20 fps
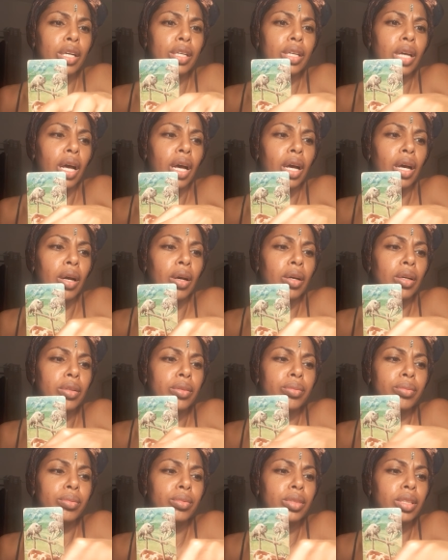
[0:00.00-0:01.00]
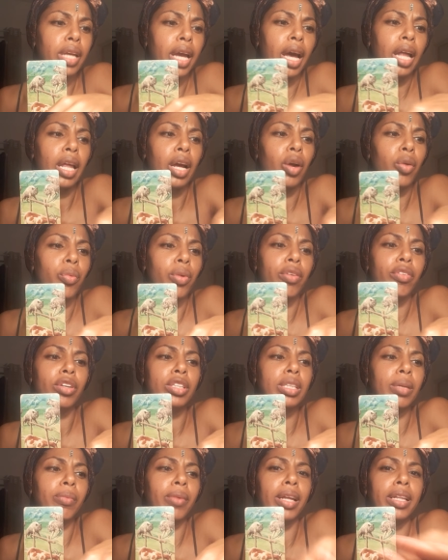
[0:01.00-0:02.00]
uh, yeah, like a river or
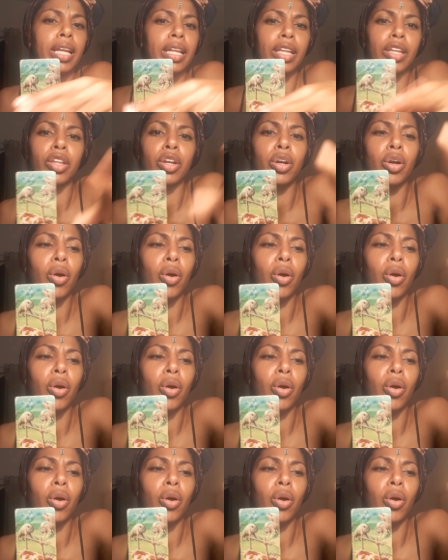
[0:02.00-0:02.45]
something like that that they're